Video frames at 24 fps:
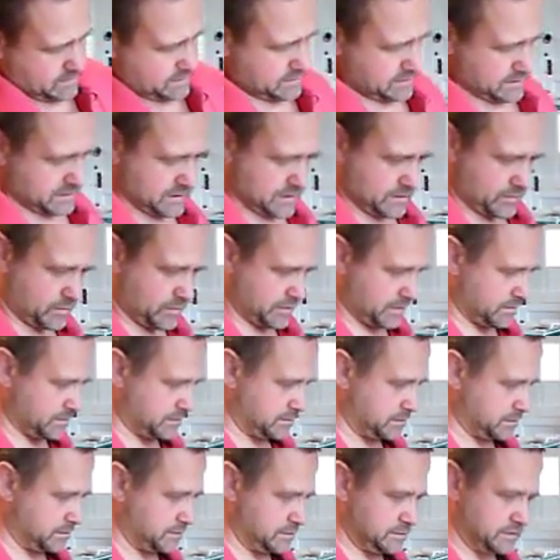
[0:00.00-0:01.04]
Okay, we'll
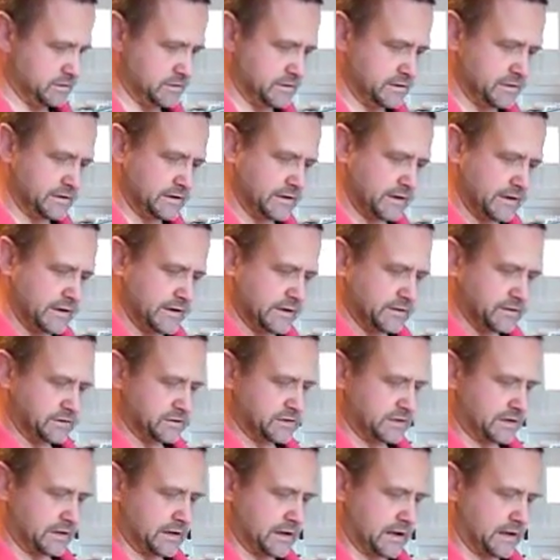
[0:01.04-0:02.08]

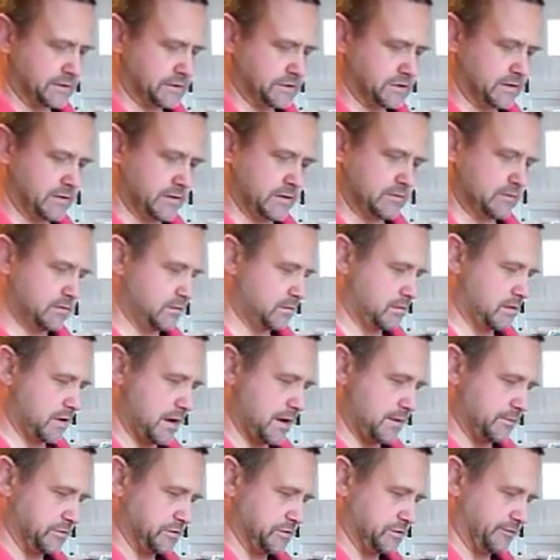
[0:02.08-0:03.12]
stick our 200
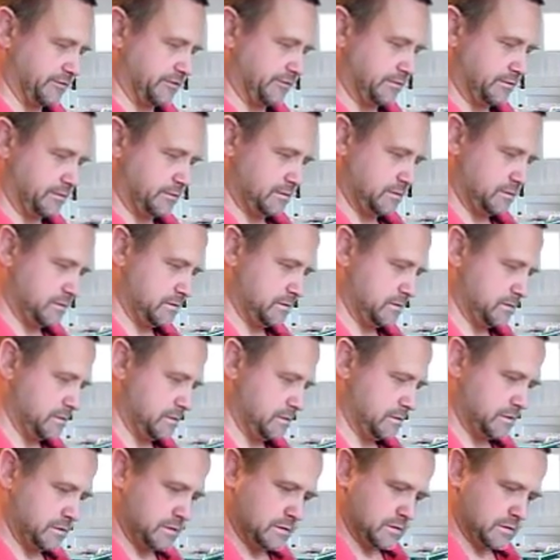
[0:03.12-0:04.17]
grams of
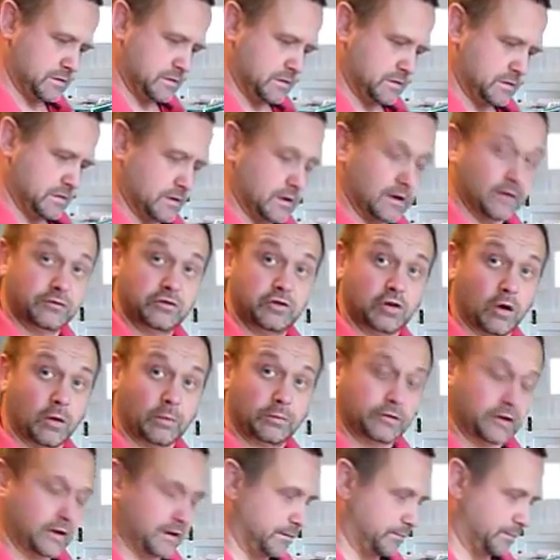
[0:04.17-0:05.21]

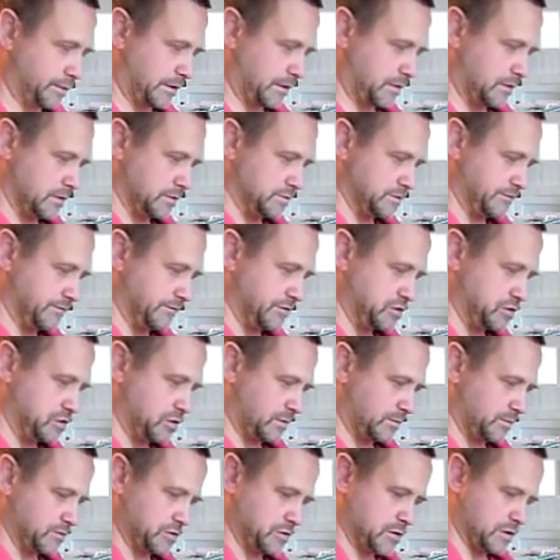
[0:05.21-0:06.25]
chopped apricots, of the
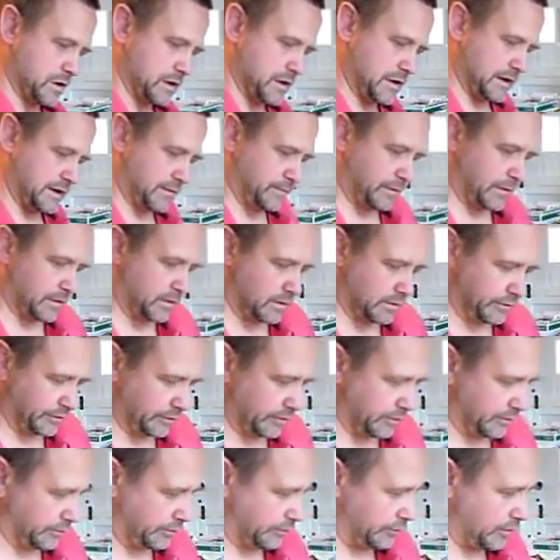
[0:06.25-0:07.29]
chopped dried apricots
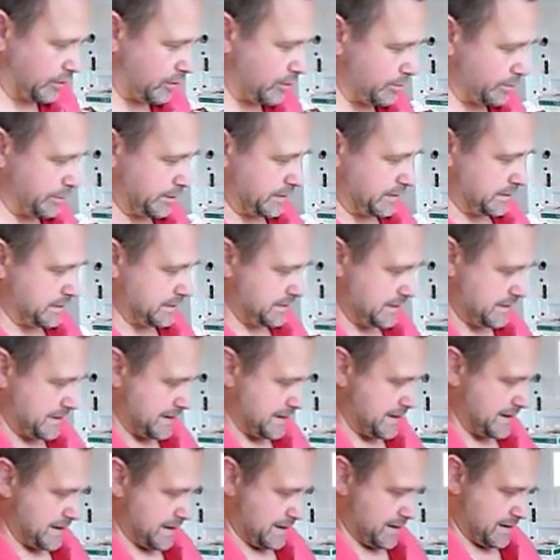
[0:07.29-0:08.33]
on top.
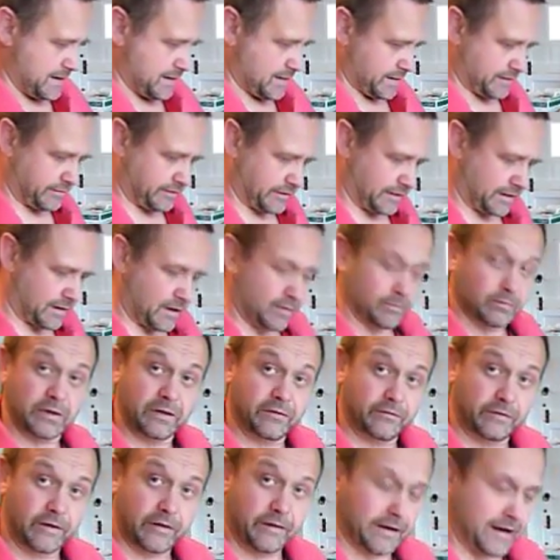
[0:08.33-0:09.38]
I think I'm
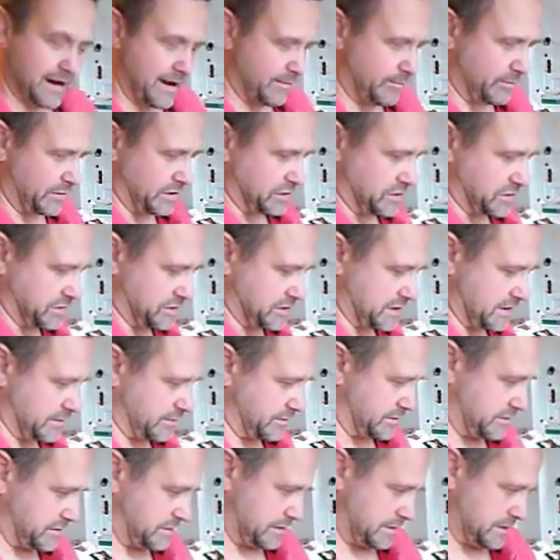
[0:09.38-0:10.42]
being very ambitious here
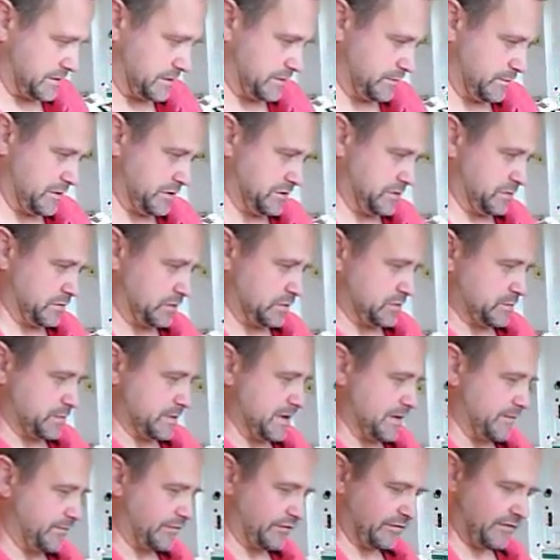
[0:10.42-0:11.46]
with the size of my
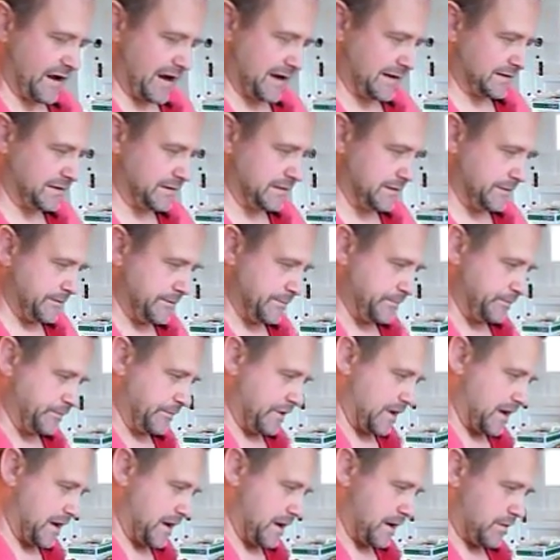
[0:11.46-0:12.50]
saucepan. In fact,
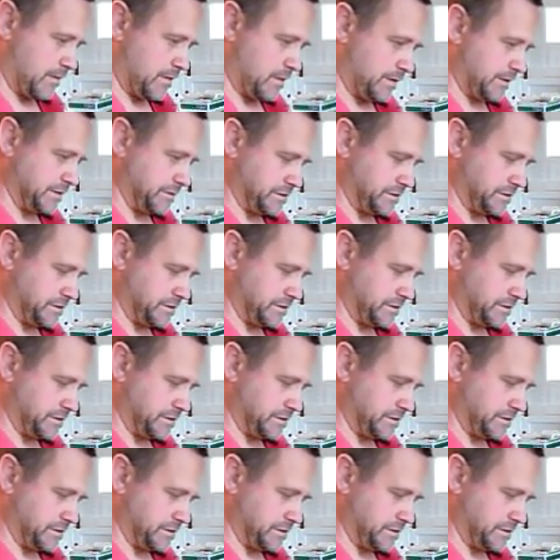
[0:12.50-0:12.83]
here you are.